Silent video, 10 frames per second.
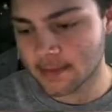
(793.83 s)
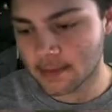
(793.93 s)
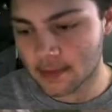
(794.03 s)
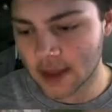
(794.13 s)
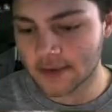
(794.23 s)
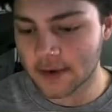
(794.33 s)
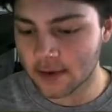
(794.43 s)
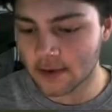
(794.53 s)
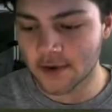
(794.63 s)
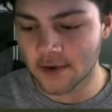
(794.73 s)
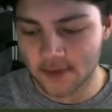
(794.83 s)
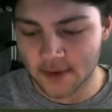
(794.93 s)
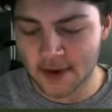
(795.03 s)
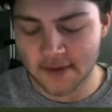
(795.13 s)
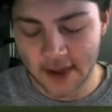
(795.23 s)
That's probably the worst
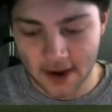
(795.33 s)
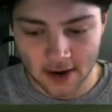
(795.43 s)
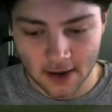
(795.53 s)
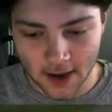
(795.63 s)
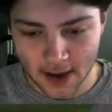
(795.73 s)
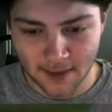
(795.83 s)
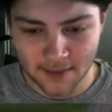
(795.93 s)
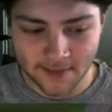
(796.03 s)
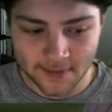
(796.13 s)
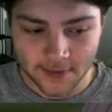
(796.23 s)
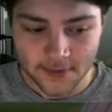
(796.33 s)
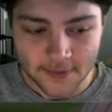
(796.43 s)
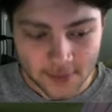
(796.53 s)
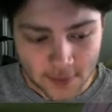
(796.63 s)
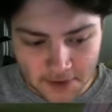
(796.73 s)
swing I've taken all game.
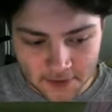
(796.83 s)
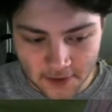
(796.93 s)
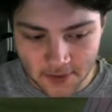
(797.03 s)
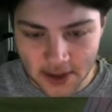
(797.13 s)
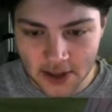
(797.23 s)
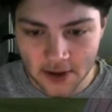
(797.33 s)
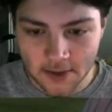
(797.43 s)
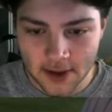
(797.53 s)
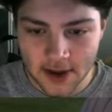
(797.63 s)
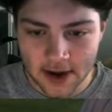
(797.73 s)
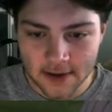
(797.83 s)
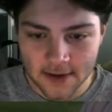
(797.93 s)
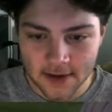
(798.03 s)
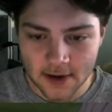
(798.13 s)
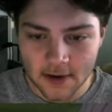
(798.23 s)
Swinging first pitch at a pitch out of the
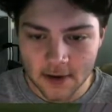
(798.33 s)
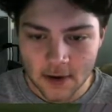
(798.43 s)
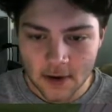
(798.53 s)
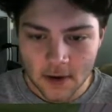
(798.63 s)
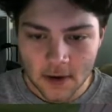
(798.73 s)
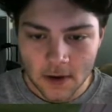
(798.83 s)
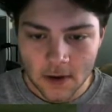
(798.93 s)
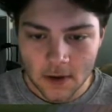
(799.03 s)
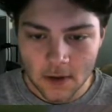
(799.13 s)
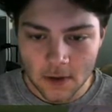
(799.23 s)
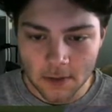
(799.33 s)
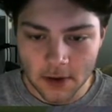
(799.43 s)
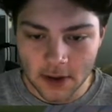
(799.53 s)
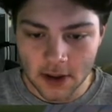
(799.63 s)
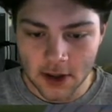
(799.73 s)
zone. Just
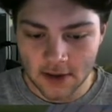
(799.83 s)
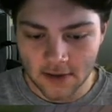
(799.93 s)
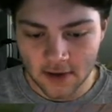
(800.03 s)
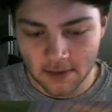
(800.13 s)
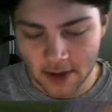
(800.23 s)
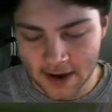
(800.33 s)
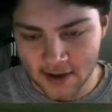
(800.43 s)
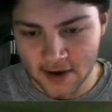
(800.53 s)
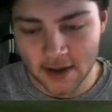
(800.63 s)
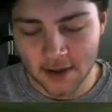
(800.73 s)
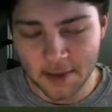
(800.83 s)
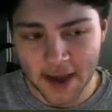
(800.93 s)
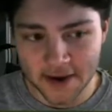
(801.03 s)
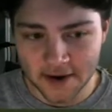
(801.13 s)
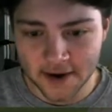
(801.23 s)
completely changes the complexion of the
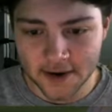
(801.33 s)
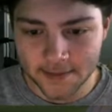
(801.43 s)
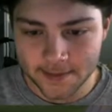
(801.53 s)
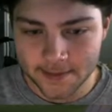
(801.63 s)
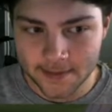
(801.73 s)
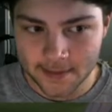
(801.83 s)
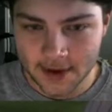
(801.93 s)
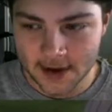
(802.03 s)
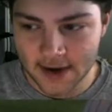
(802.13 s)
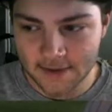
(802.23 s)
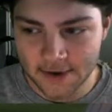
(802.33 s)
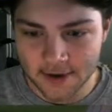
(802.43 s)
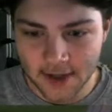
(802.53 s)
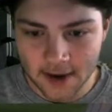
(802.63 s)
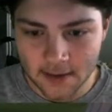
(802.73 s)
at-bat you're in. Can never do that.